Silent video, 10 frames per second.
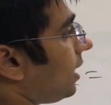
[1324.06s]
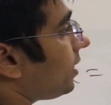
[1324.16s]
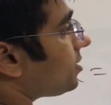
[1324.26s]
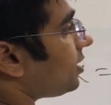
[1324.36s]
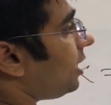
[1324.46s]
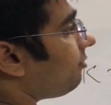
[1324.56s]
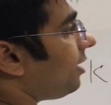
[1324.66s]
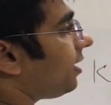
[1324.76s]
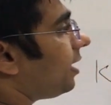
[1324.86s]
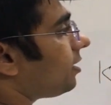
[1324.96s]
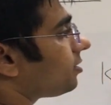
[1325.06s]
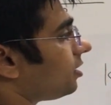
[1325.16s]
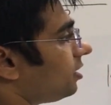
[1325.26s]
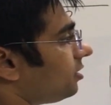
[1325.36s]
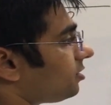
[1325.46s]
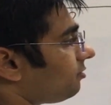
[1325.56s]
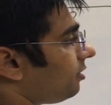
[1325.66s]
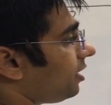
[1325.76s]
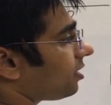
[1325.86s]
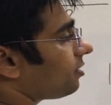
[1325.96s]
let us say, if I get
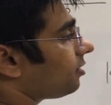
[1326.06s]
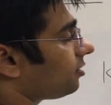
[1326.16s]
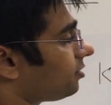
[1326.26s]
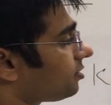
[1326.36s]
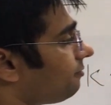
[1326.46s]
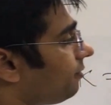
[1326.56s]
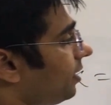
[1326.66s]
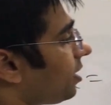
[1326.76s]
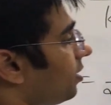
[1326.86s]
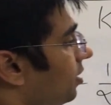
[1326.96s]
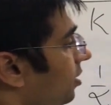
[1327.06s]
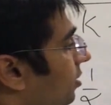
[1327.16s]
somewhere